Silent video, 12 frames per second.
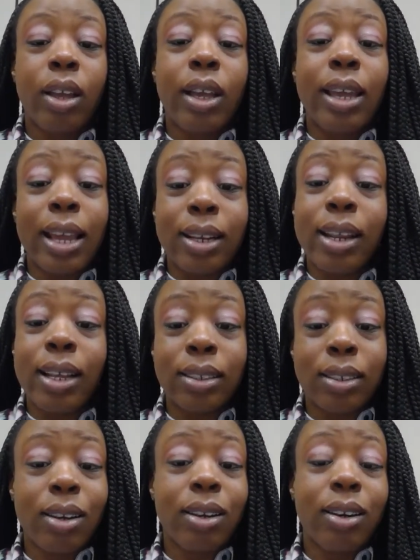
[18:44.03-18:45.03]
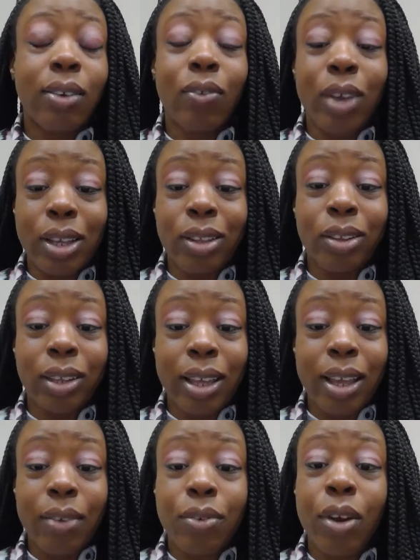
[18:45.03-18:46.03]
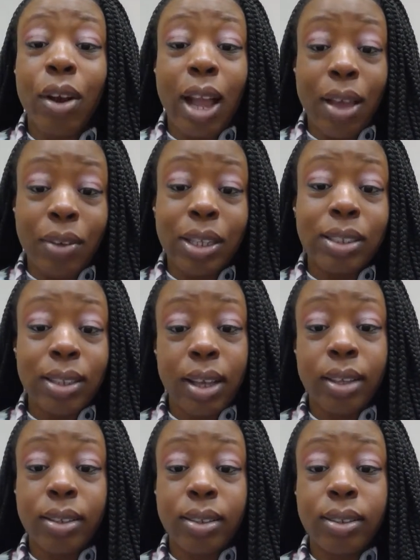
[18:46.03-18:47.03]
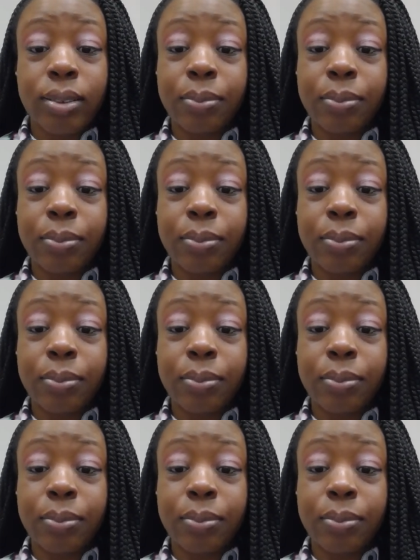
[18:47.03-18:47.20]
get tested regularly if you're having sex.